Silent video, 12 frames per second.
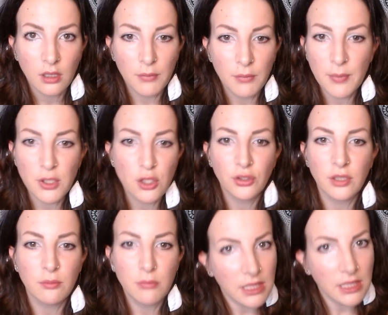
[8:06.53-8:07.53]
Maybe not
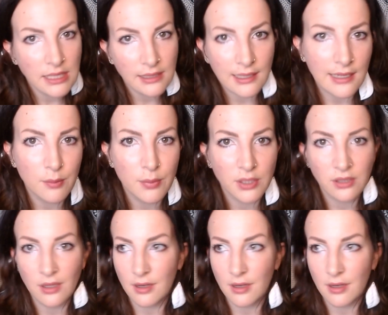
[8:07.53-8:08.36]
immediately, but